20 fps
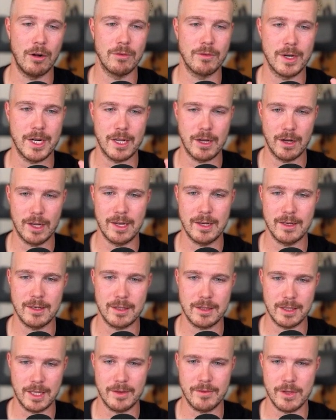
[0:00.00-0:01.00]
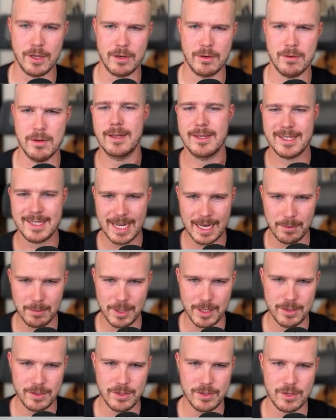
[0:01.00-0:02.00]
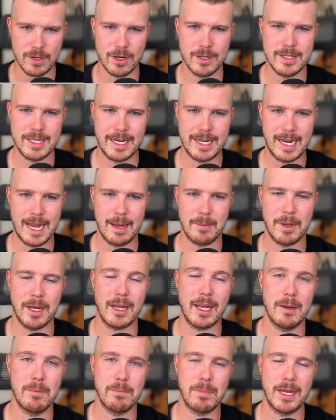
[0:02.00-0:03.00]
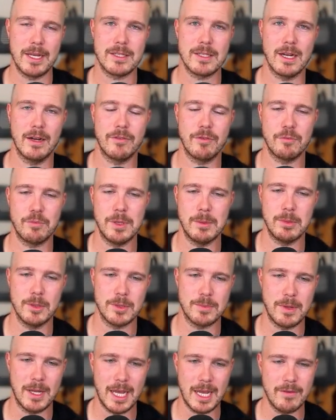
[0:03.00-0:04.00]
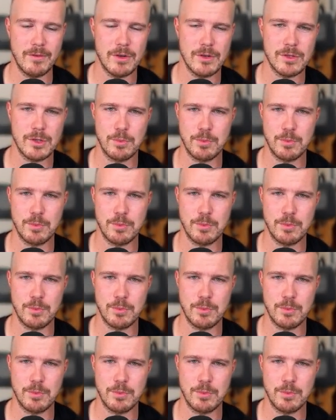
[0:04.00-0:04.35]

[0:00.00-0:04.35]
already in Klaviyo. Segments are dynamic and based off of people's behaviors or